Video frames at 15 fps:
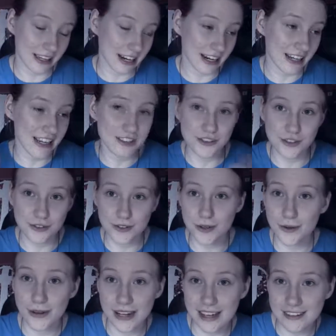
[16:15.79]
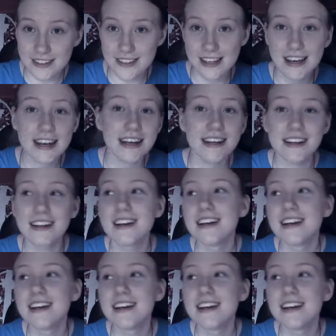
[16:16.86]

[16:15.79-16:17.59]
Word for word: Can I guess your zodiac sign?"